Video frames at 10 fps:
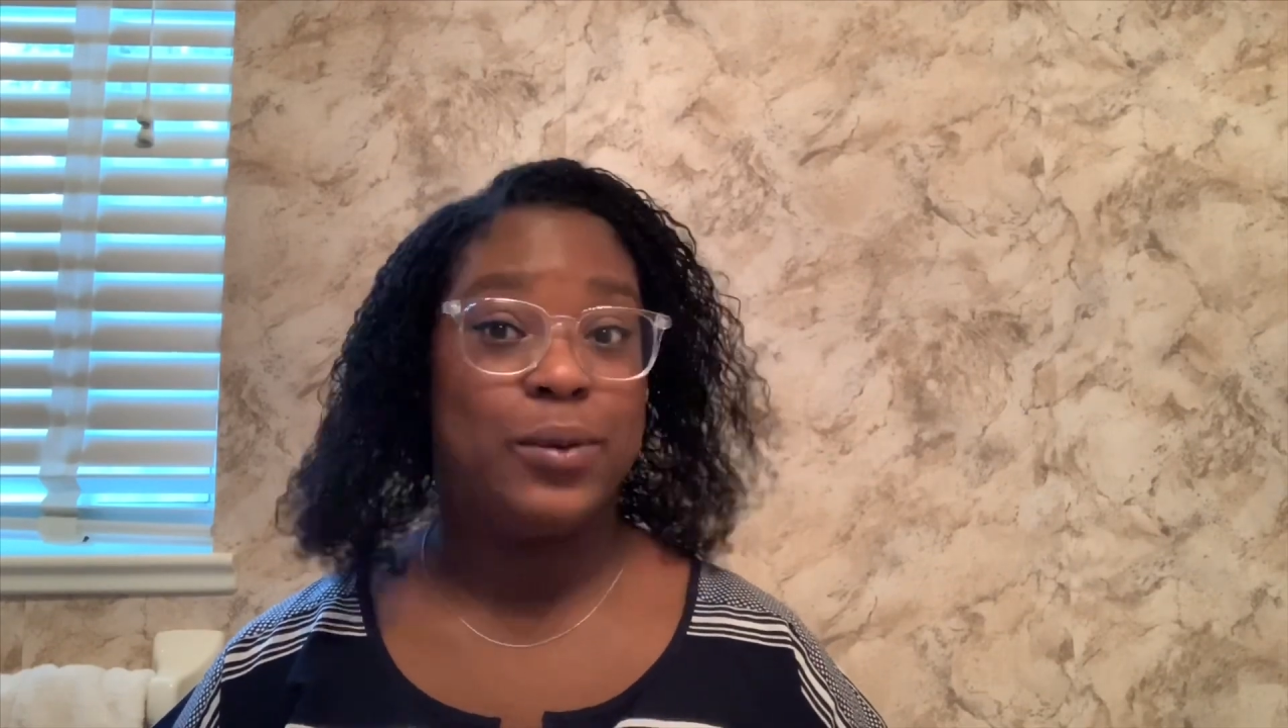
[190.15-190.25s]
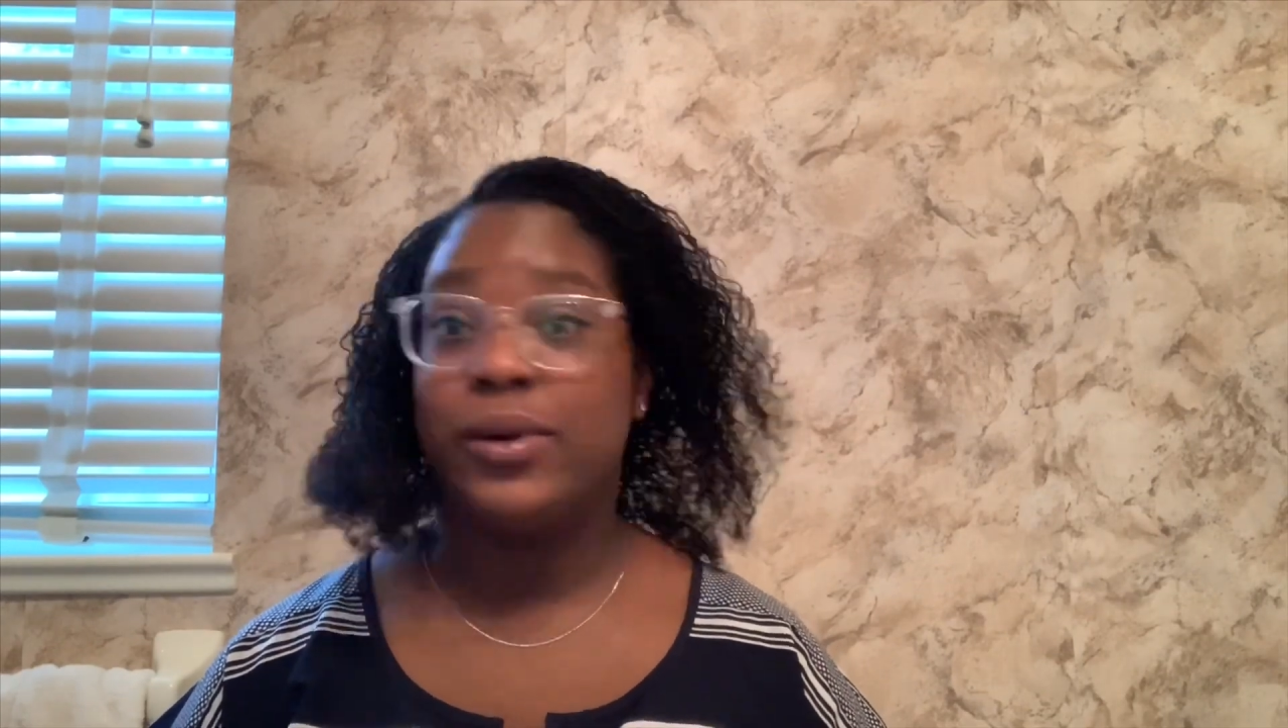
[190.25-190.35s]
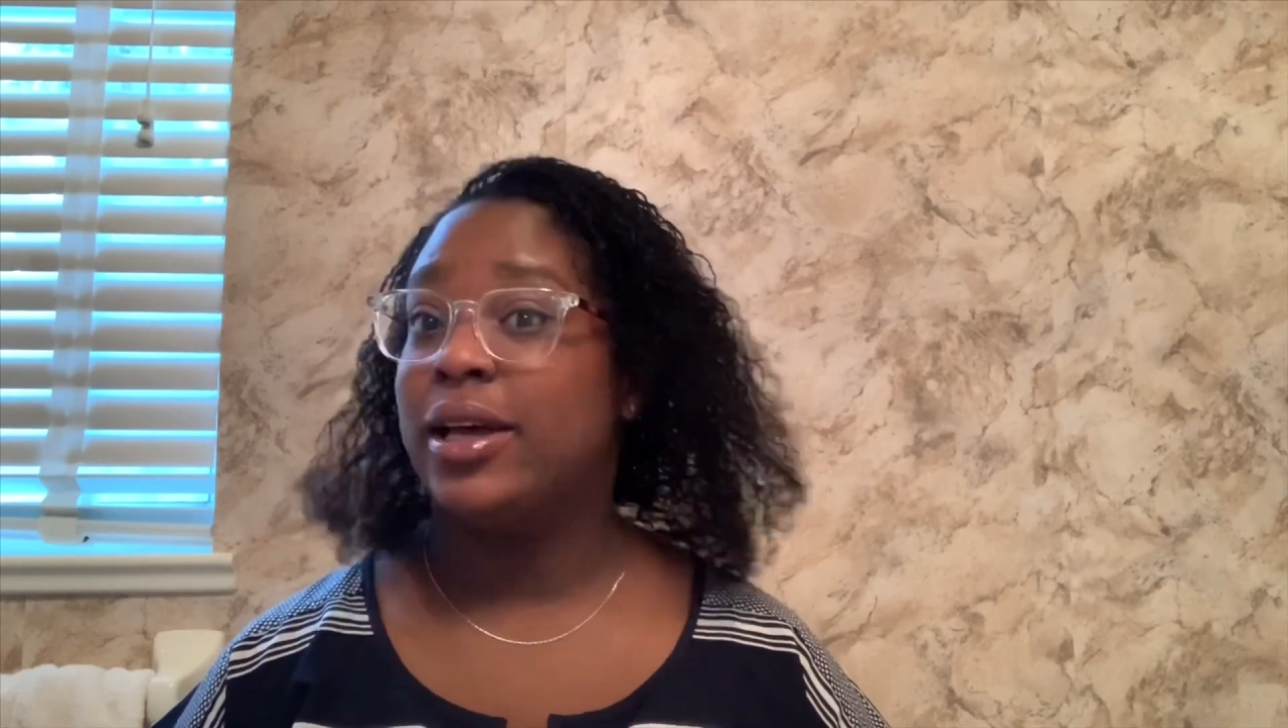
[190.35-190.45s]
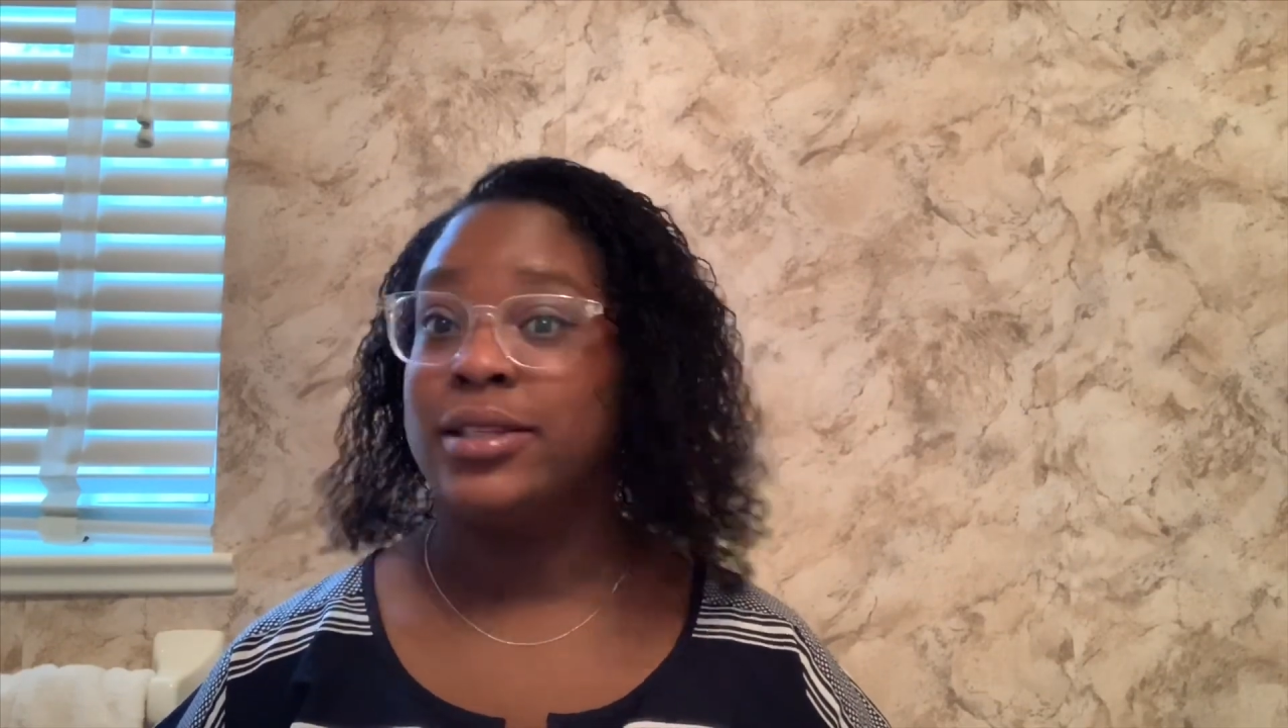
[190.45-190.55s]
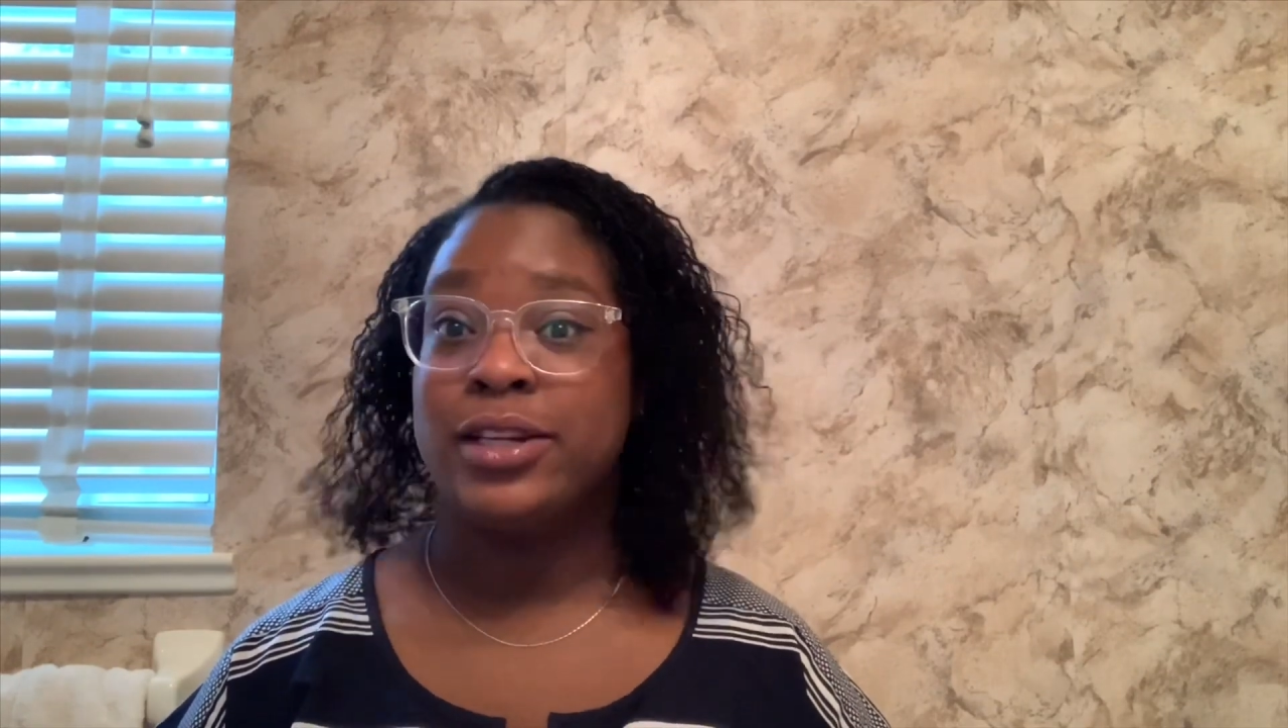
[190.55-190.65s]

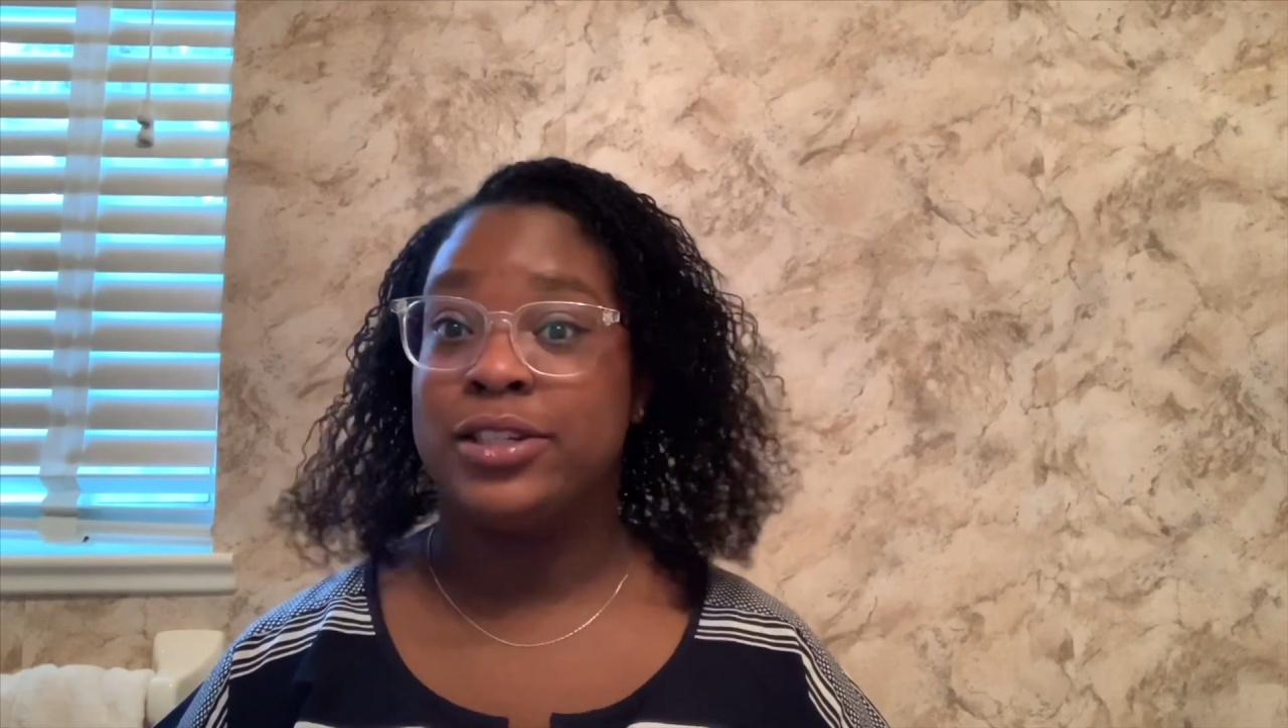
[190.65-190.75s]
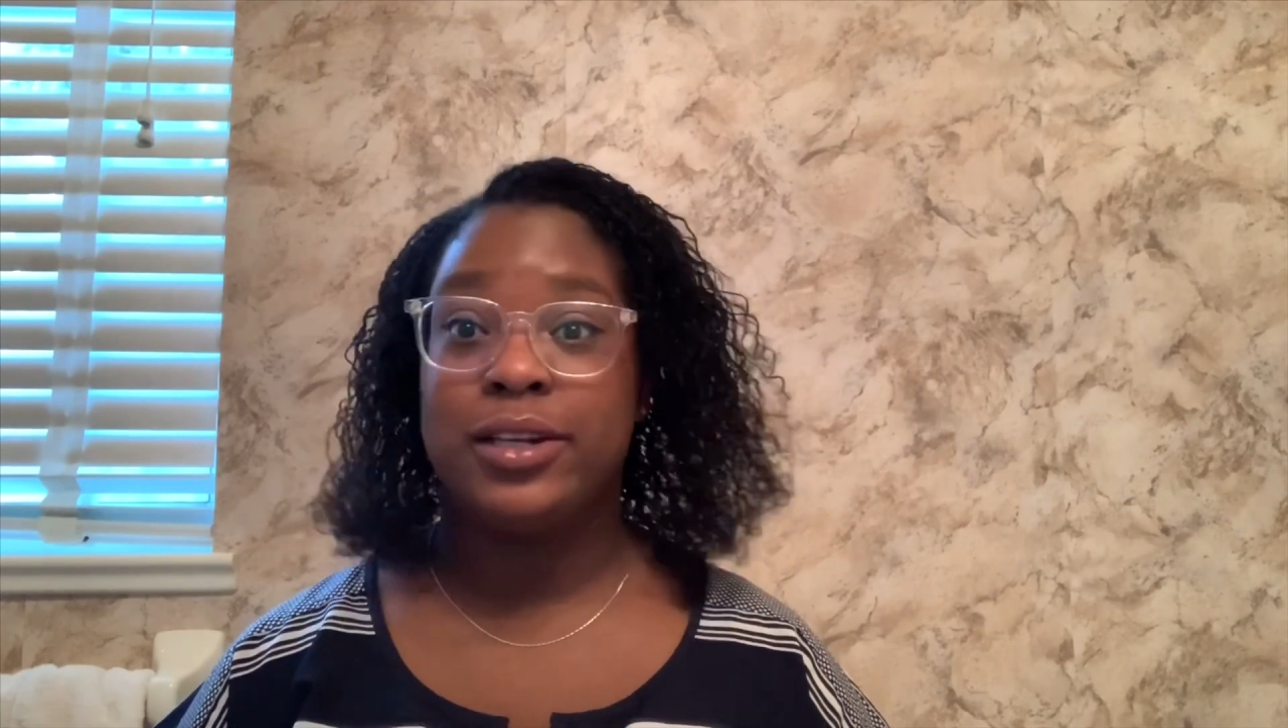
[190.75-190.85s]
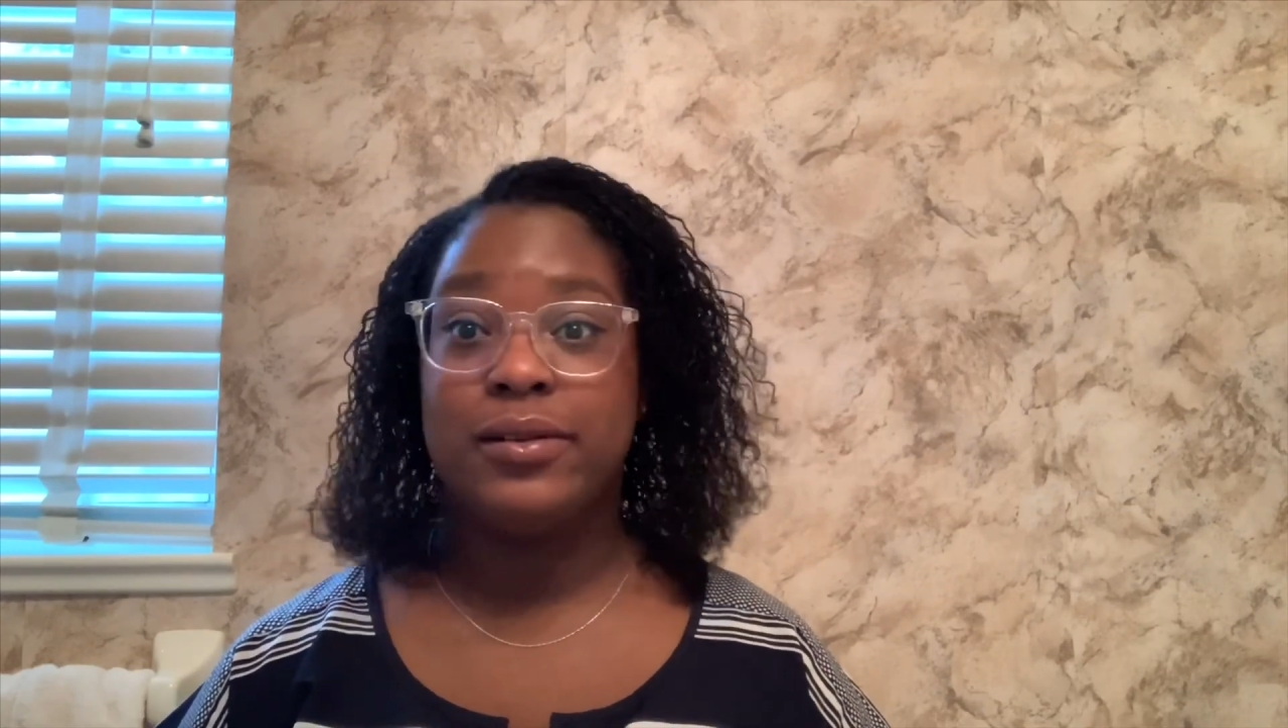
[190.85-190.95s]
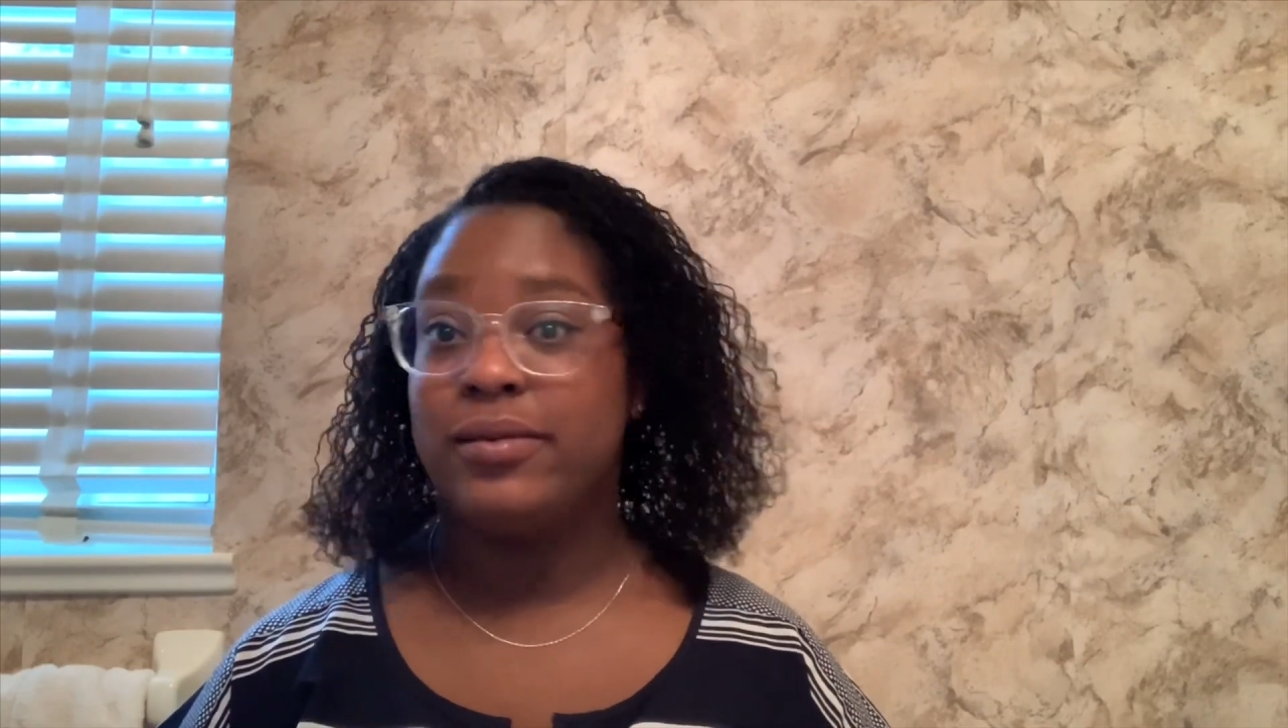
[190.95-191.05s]
not touching